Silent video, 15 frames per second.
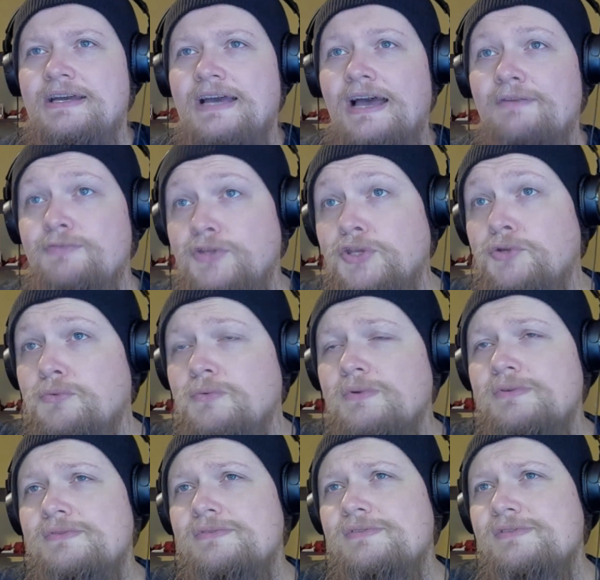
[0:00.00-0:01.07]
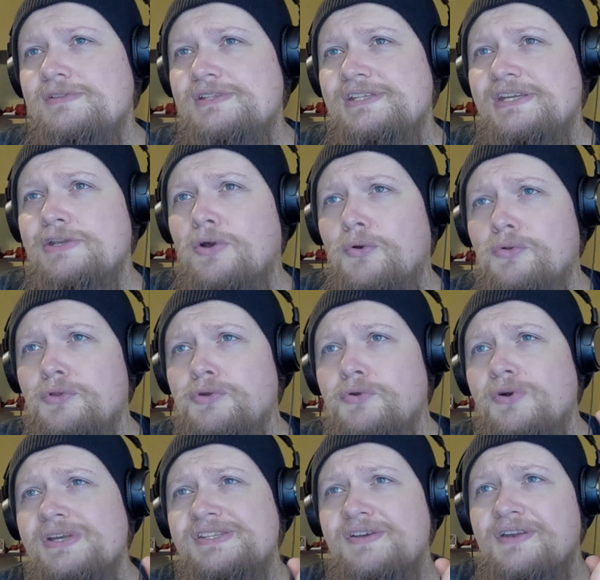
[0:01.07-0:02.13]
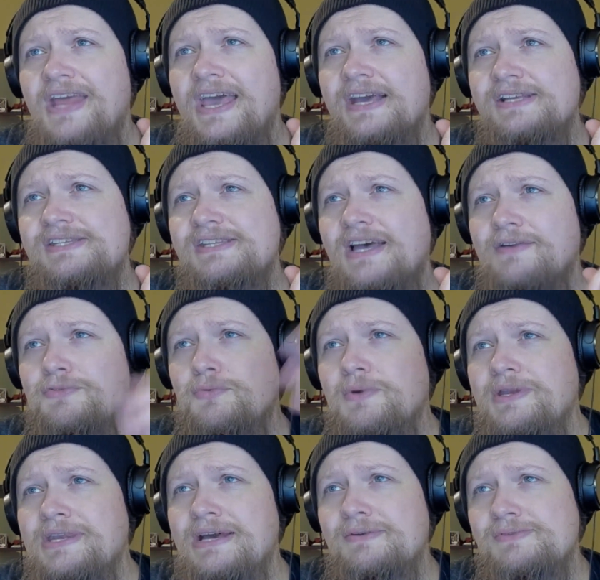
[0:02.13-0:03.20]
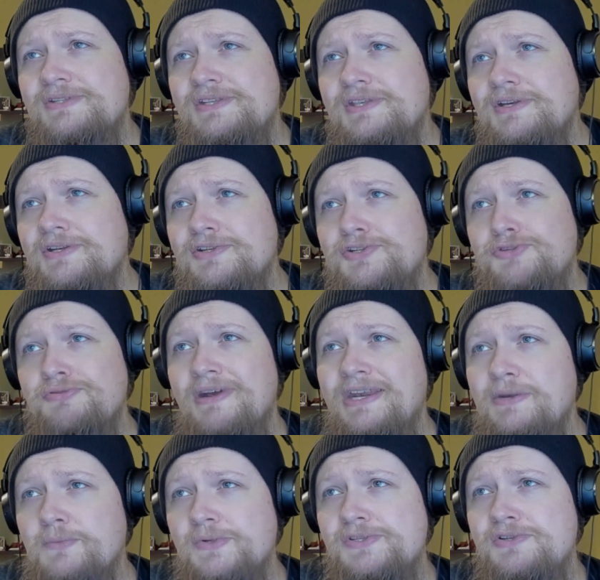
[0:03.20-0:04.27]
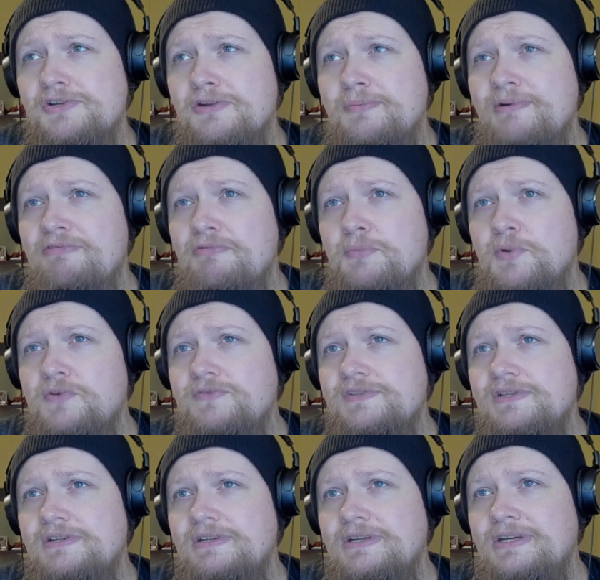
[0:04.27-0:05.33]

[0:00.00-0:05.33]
Have you seen all the noise on X after we announced that trading was going to be removed?